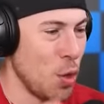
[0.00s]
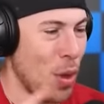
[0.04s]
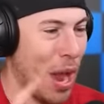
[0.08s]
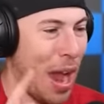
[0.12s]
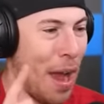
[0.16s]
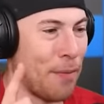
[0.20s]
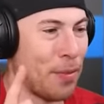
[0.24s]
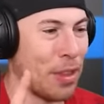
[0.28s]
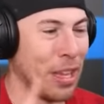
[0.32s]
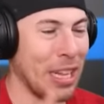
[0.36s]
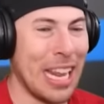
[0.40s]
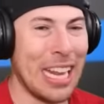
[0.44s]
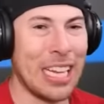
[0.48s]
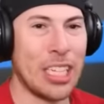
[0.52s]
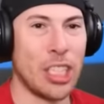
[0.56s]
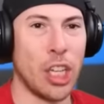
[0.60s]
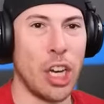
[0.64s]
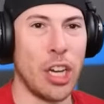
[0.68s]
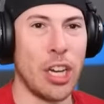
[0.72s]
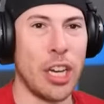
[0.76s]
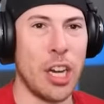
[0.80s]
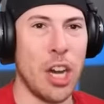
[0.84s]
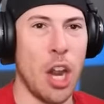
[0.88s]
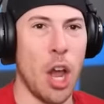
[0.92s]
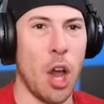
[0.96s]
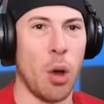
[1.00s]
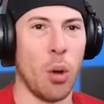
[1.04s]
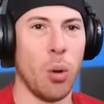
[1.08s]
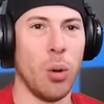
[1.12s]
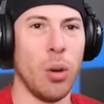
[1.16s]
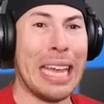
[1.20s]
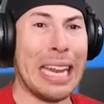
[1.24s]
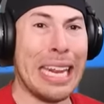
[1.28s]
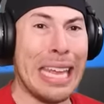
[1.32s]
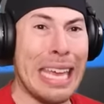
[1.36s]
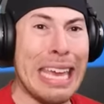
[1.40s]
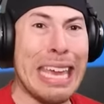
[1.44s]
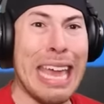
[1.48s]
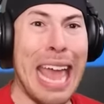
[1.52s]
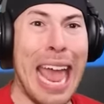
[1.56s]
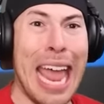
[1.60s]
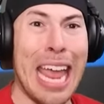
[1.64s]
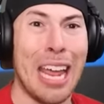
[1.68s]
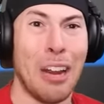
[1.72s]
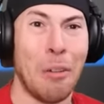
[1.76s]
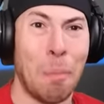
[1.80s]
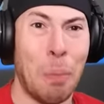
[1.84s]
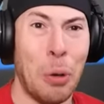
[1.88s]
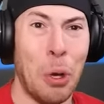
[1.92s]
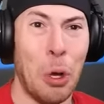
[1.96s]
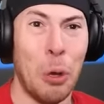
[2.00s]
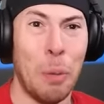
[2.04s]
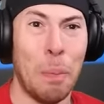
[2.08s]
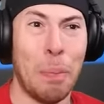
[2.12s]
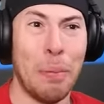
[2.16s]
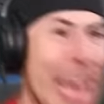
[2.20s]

you have to let Ssundee know that he ate poop.